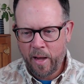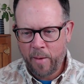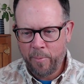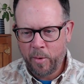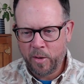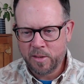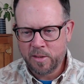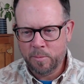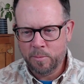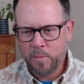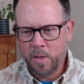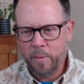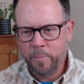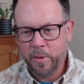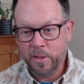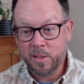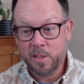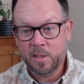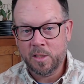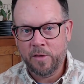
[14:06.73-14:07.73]
I, bought some a
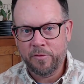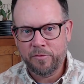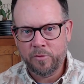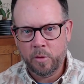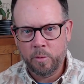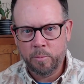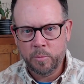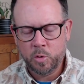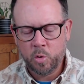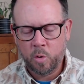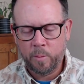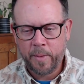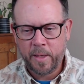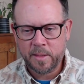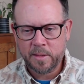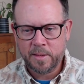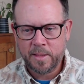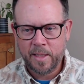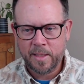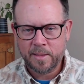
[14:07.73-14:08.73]
bunch of stuff from
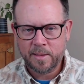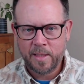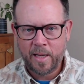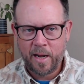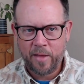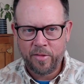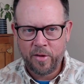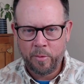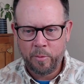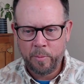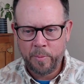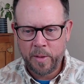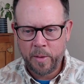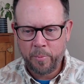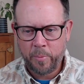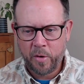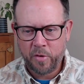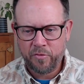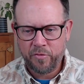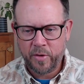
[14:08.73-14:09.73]
Dormouse Desk that I thought would be a
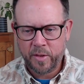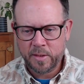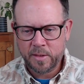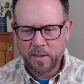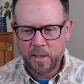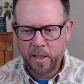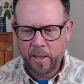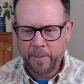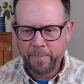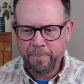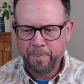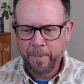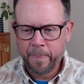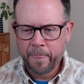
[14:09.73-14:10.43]
perfect um,